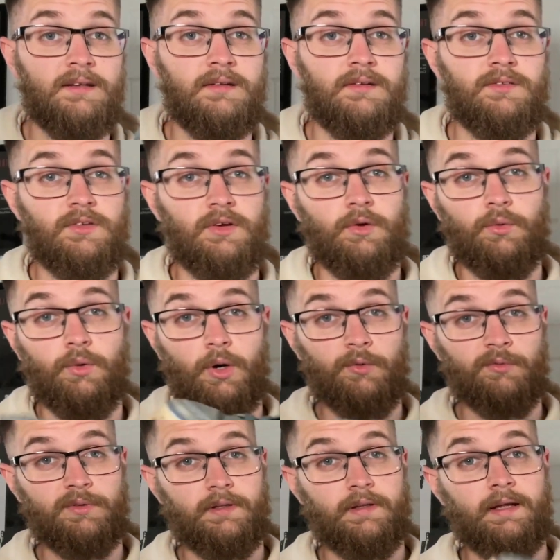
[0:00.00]
So
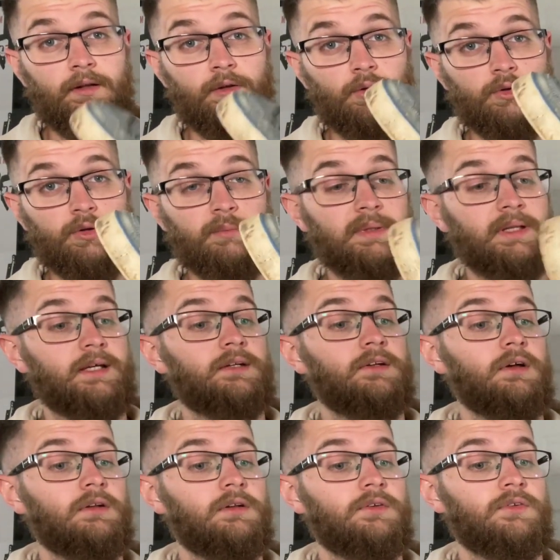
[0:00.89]
hopefully they'll look $1 million
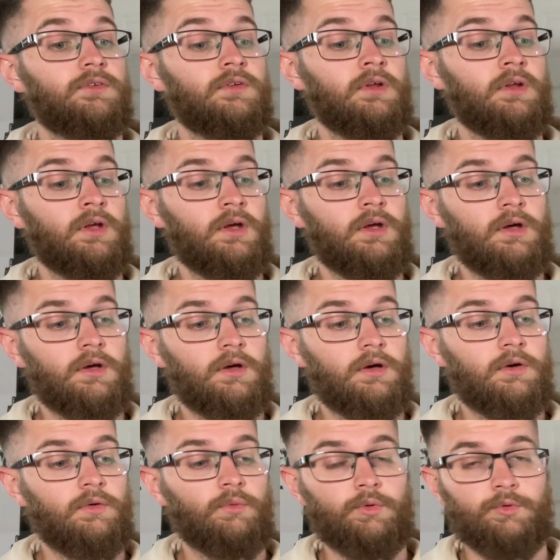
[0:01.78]

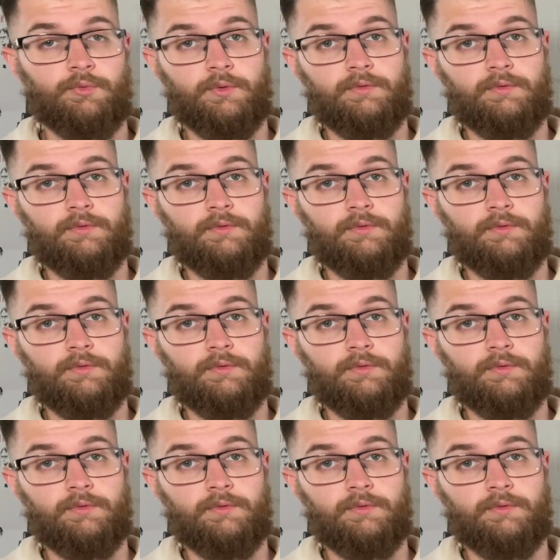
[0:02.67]
once